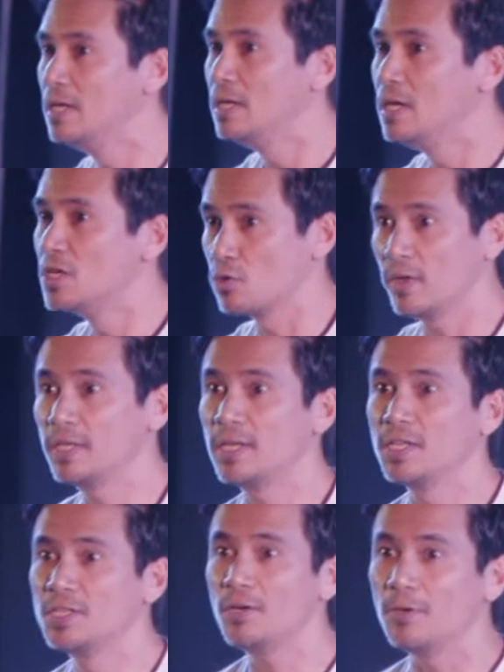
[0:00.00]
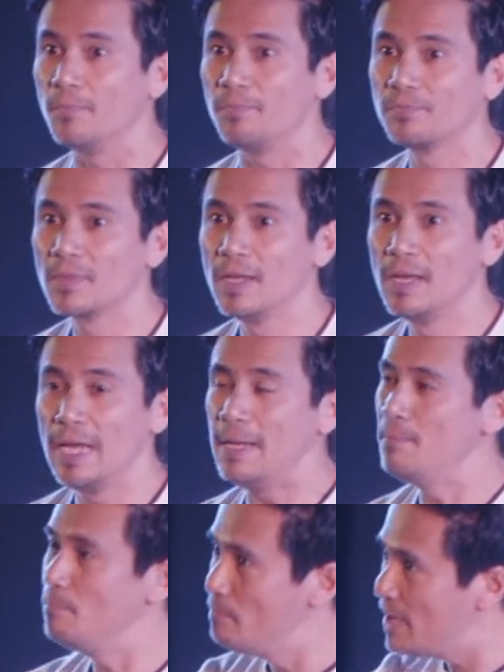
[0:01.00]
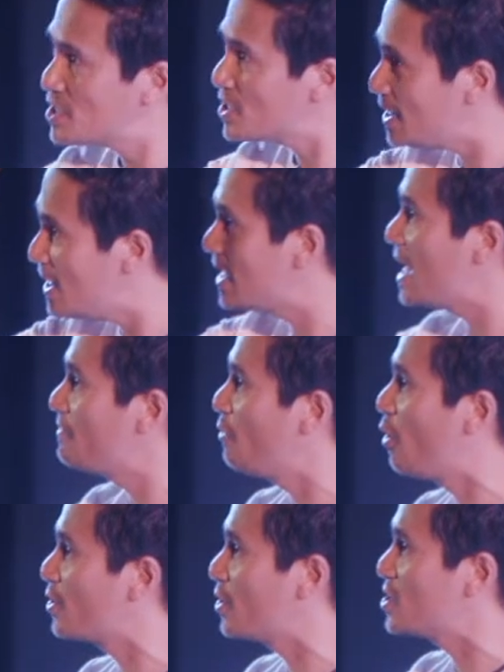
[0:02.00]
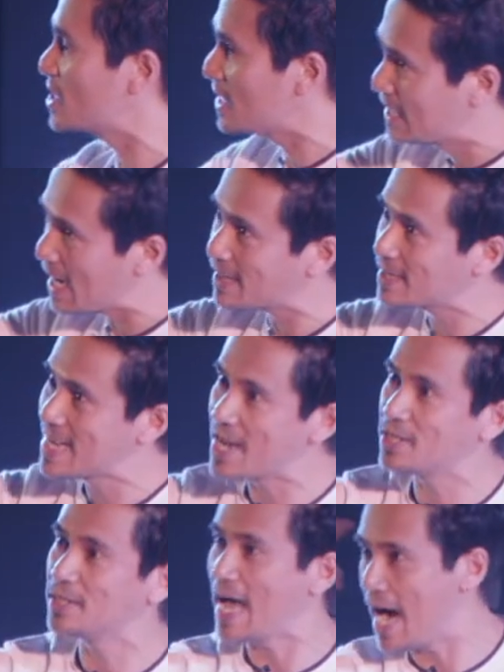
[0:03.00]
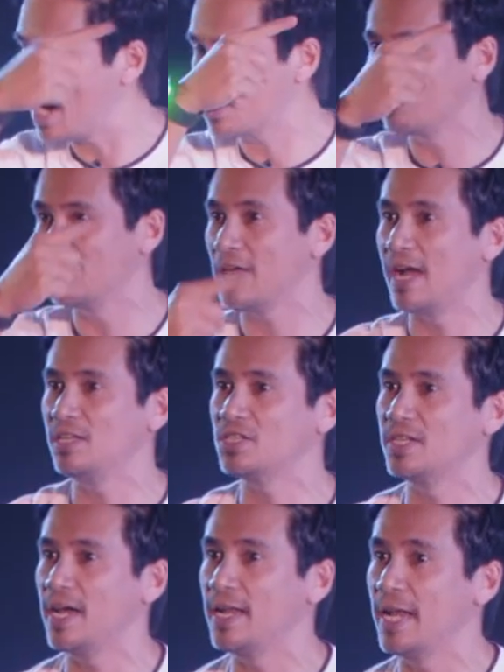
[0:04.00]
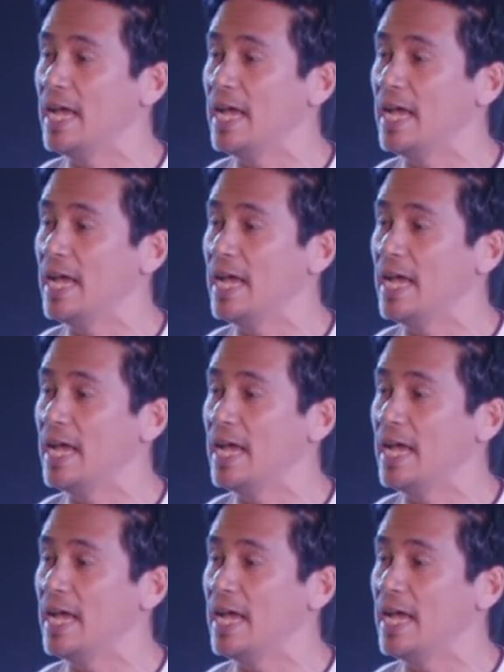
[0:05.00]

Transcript: So what did he do? Immediately he gave orders, get Daniel out of the lion's den,